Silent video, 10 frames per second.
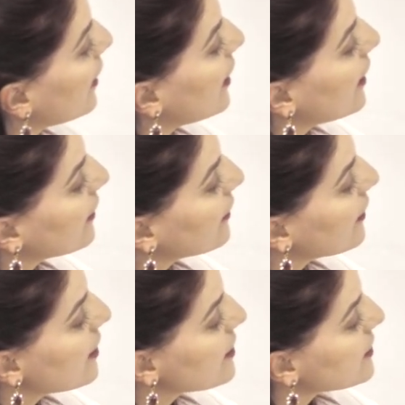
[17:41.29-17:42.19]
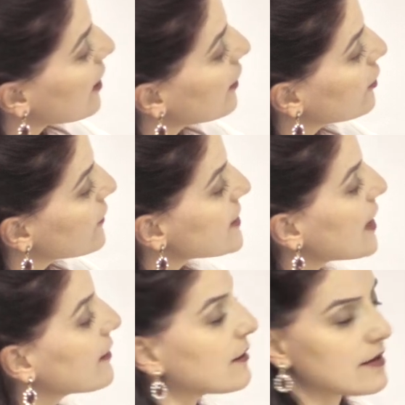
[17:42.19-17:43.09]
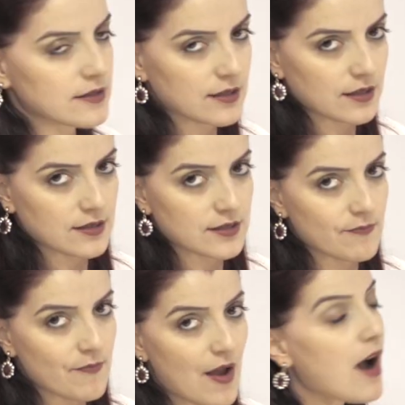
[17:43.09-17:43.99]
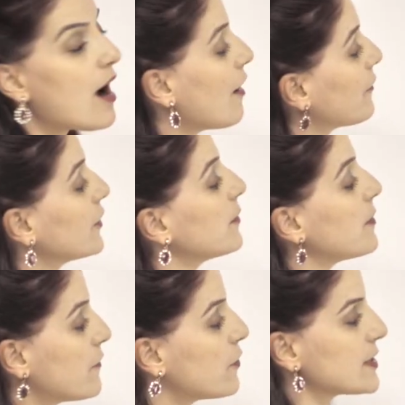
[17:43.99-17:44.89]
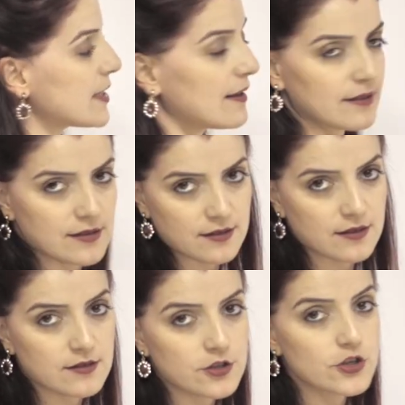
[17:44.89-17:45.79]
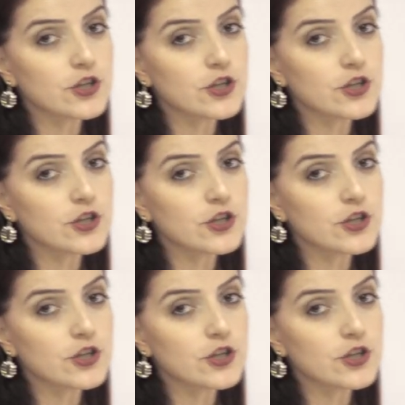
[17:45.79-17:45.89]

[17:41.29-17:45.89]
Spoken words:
in these kind of sentences, after, before sentences,